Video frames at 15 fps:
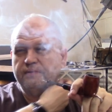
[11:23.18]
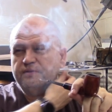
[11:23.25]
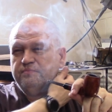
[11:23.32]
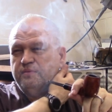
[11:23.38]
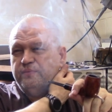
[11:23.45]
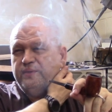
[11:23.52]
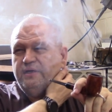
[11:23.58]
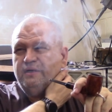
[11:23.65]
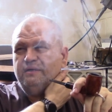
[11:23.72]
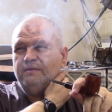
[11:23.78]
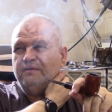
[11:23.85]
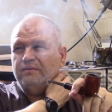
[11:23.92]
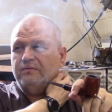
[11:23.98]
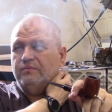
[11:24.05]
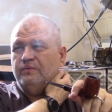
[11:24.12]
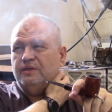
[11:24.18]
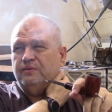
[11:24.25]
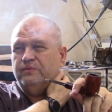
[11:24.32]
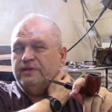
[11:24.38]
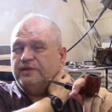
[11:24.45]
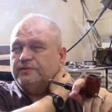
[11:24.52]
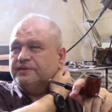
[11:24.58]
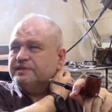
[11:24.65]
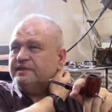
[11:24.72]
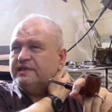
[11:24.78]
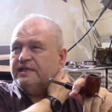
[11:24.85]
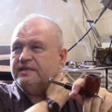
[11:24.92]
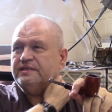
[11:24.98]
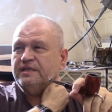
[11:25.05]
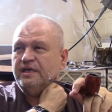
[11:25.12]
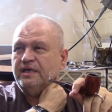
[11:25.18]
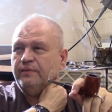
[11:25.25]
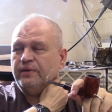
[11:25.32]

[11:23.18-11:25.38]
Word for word: but we get we, we do a CSA.